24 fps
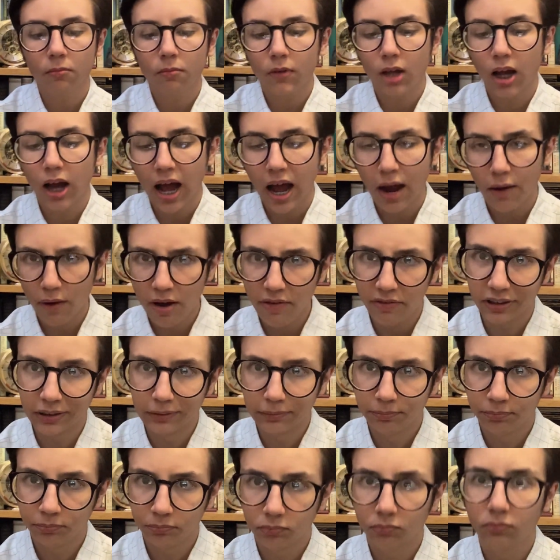However,
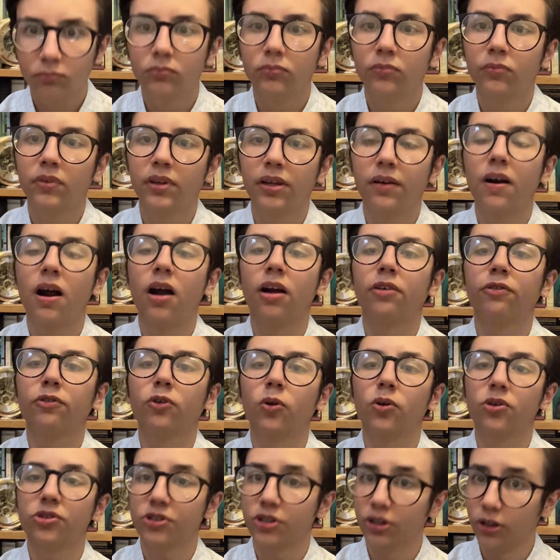there are, of
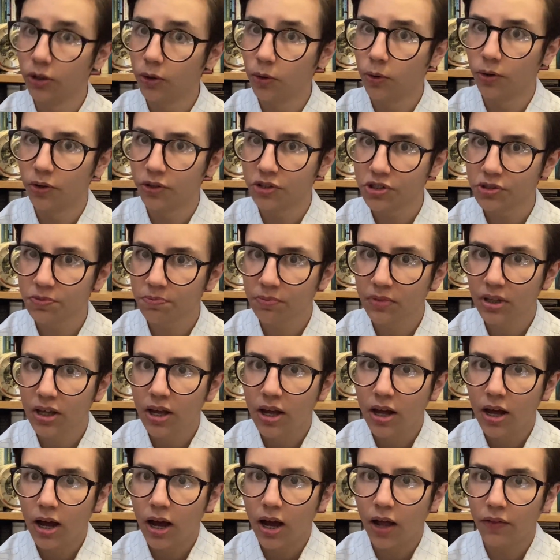course, the Lords.
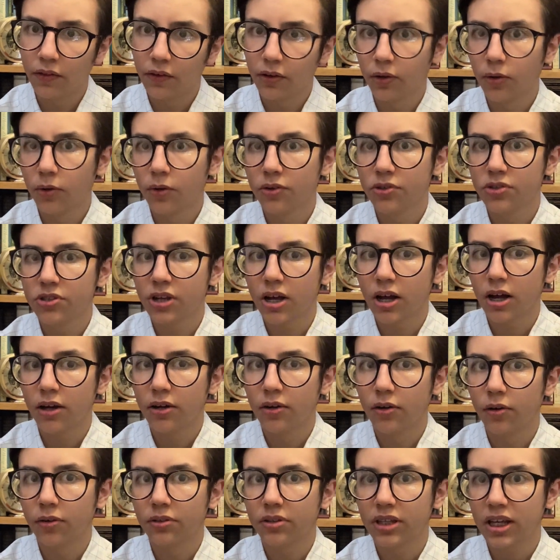And the Lords are
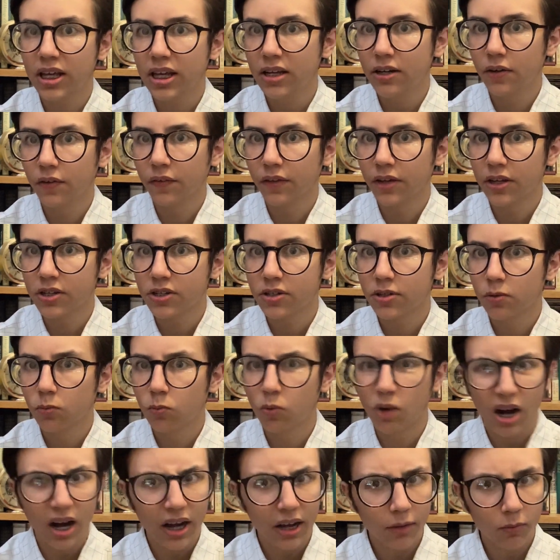not keen on this.
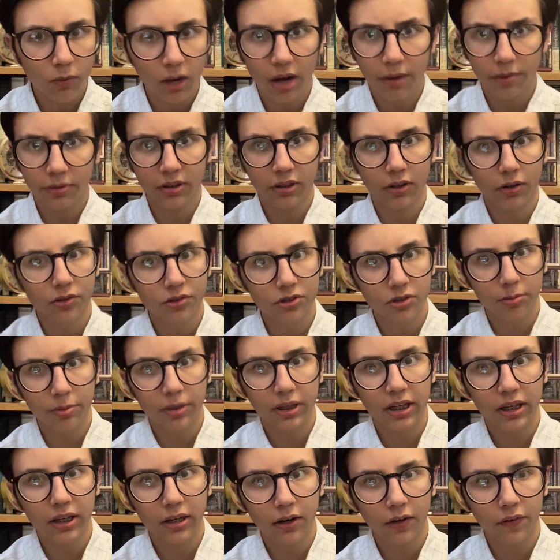Why? Why would the Lords not be
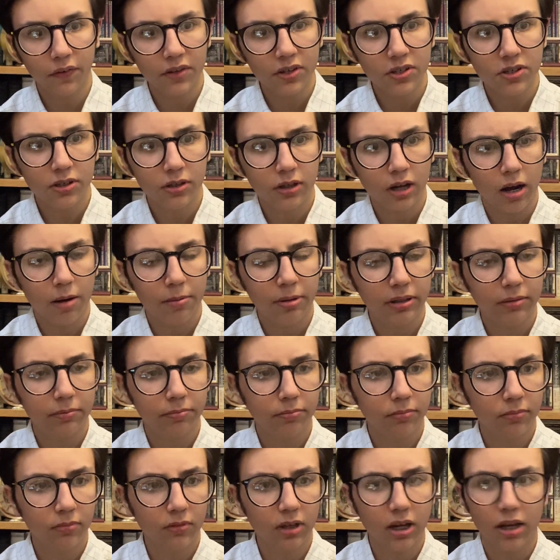keen on this? I mean,
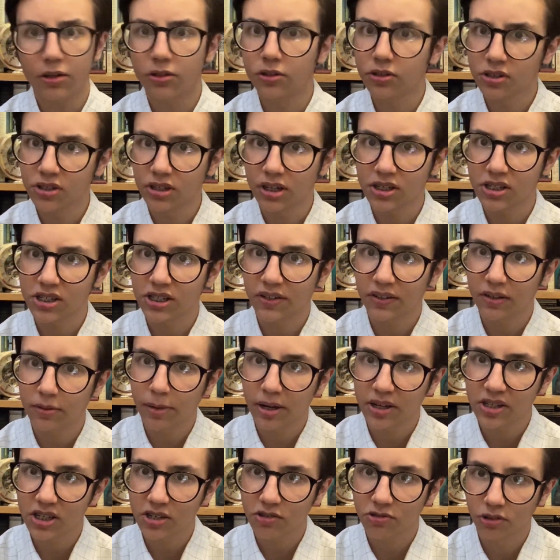it doesn't necessarily
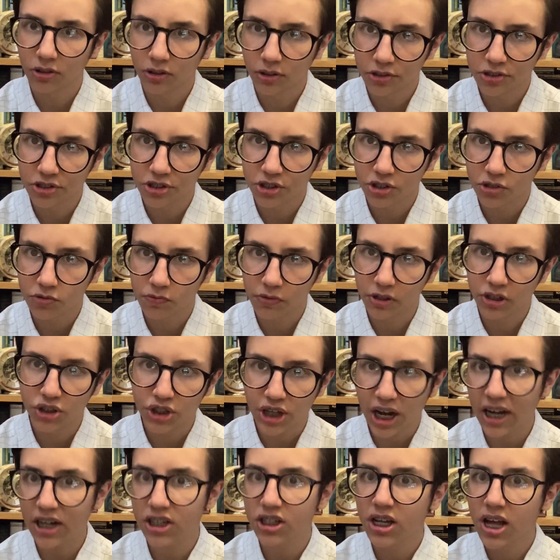make sense for the Lords to just
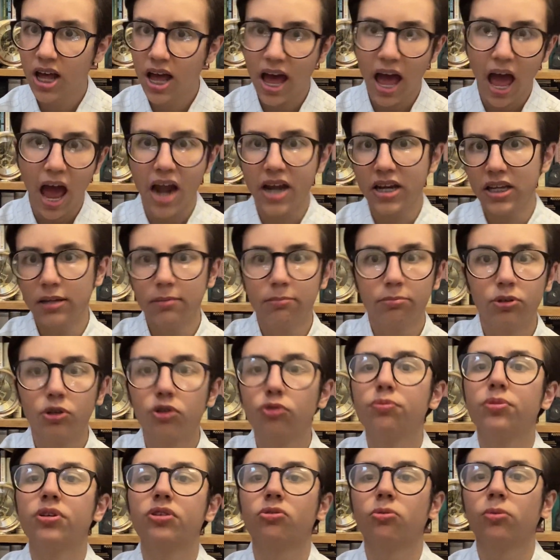reject any
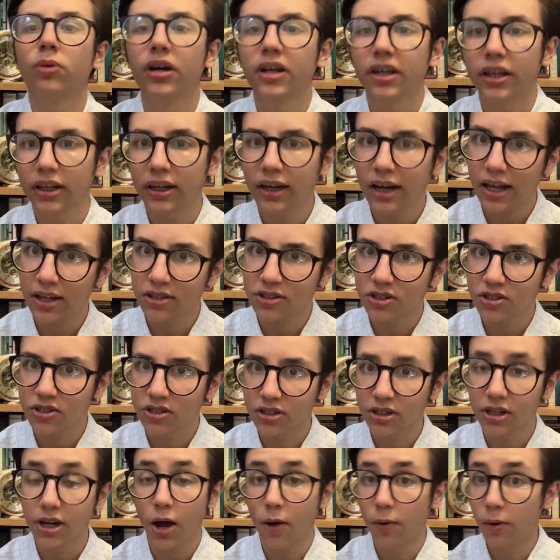improvement of the working class, does it?
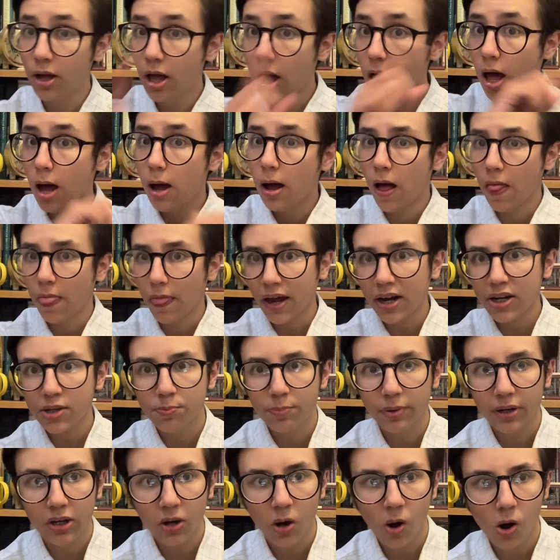No. And that is
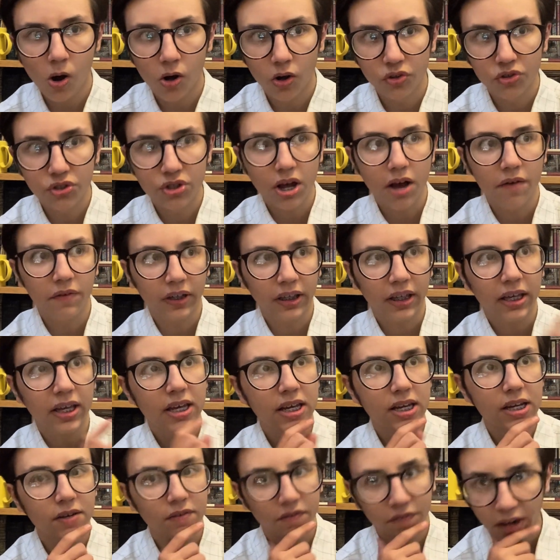because of a
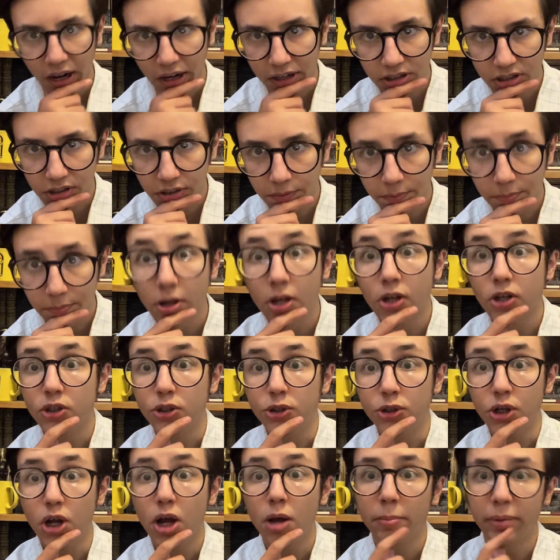key factor.
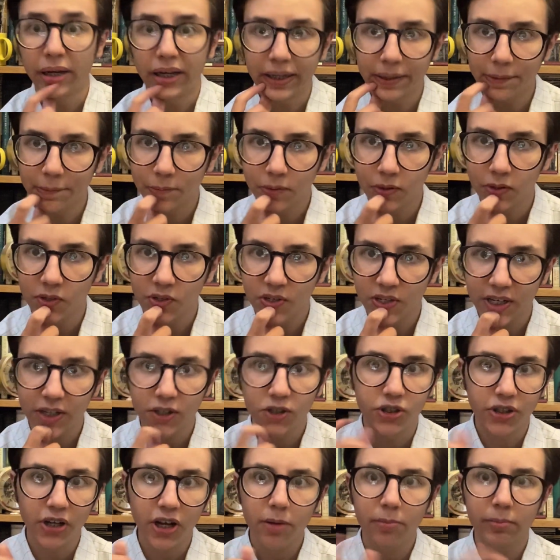Germany. You see,
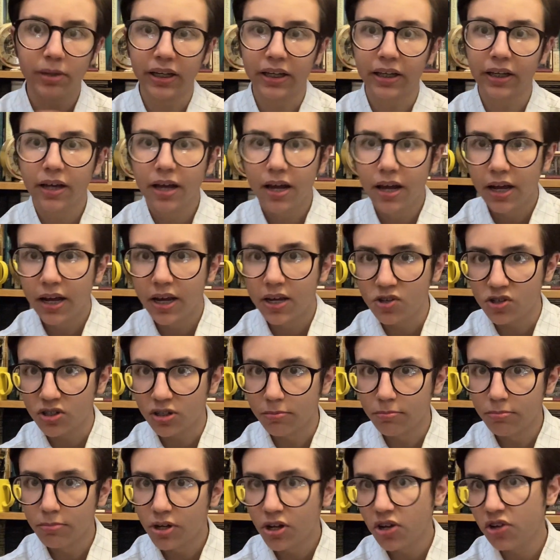Germany is an
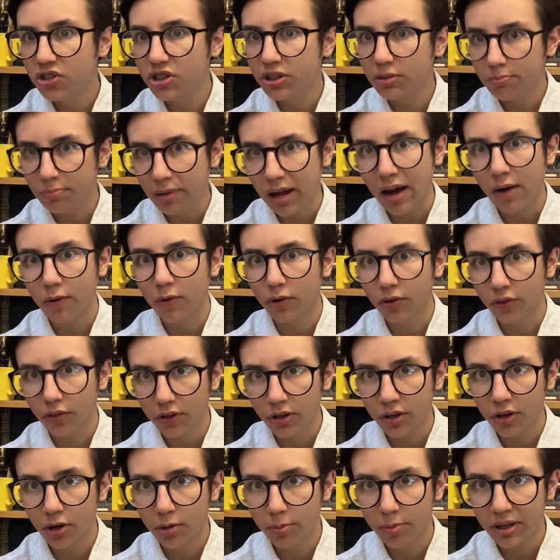emerging power on the
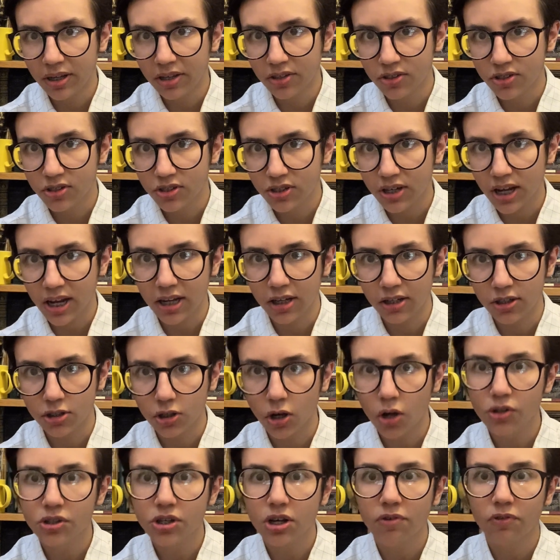European stage.
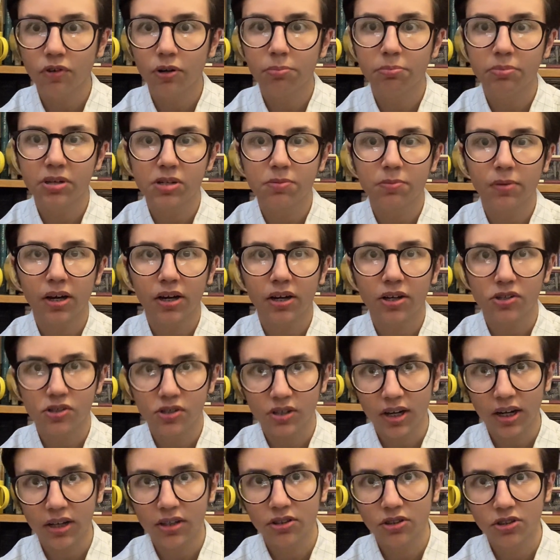Otto von Bismarck has
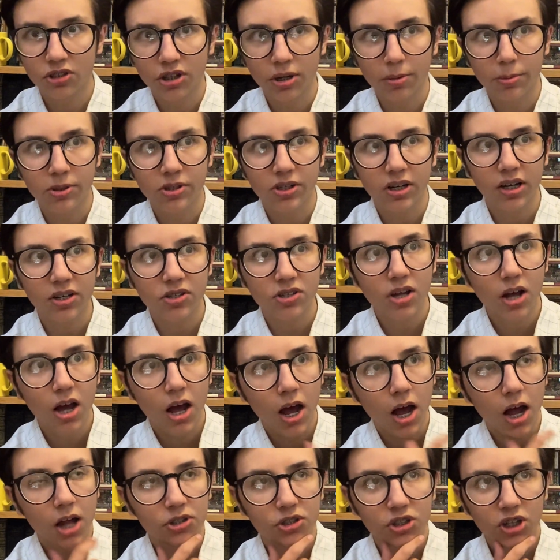united the German states,
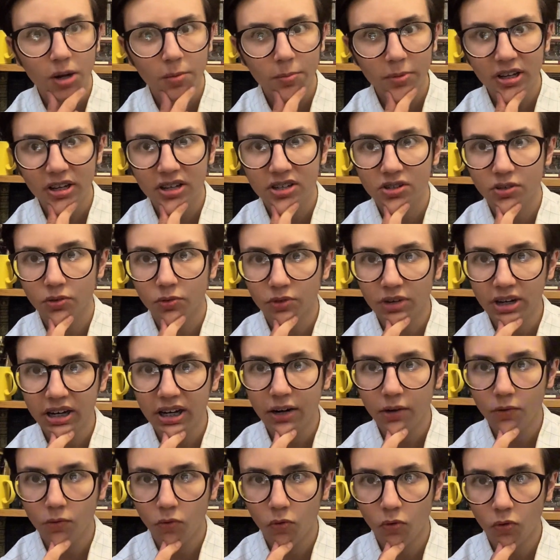and Germany is a
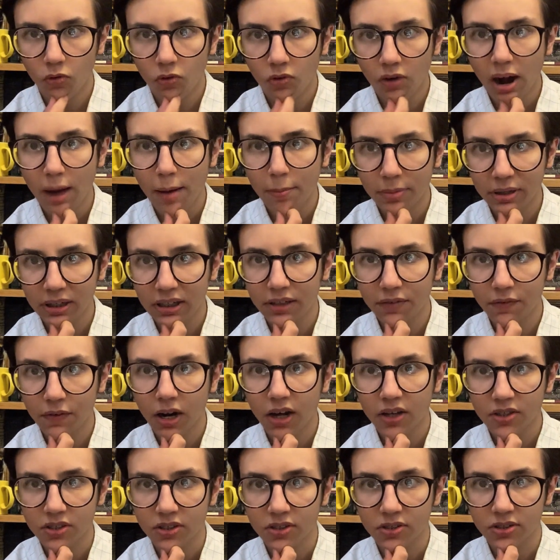really rapidly
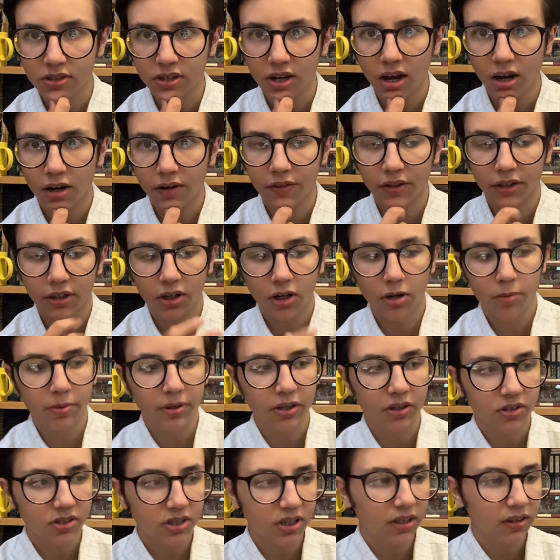rising star in the European
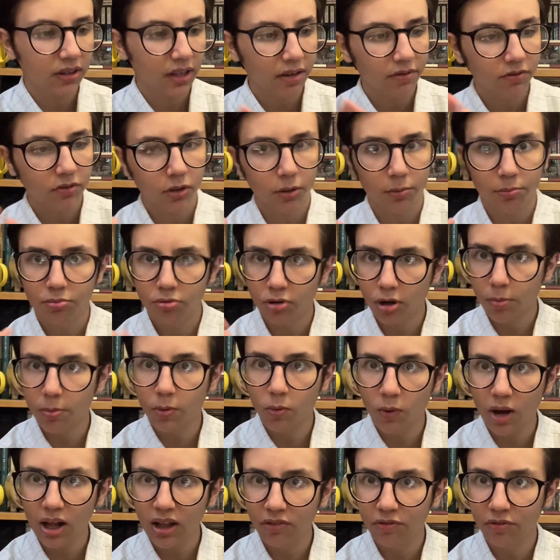scene. They've got proper
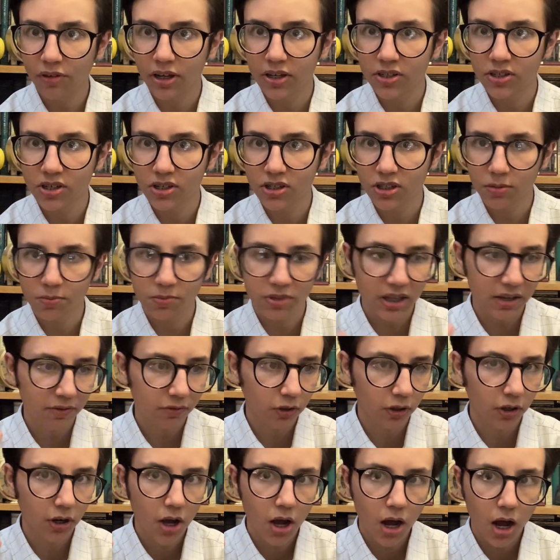welfare systems. They've
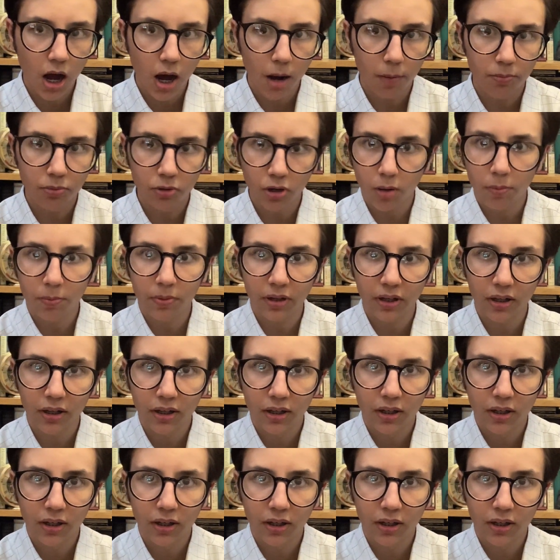got a proper,